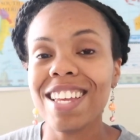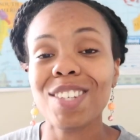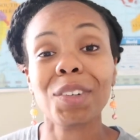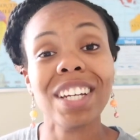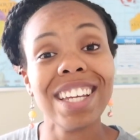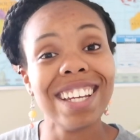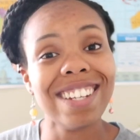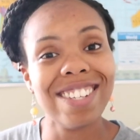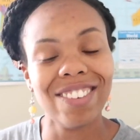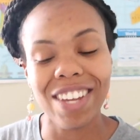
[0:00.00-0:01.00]
So we're gonna get
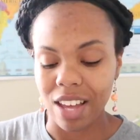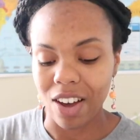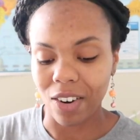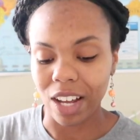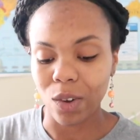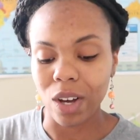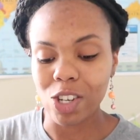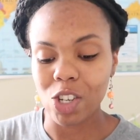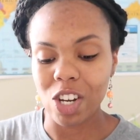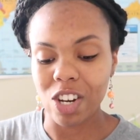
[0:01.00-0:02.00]
into it. All right,
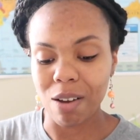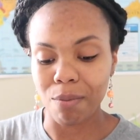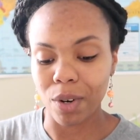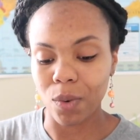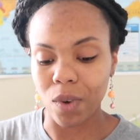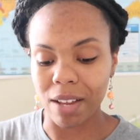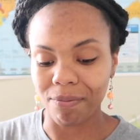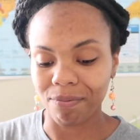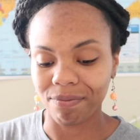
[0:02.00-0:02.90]
question number 1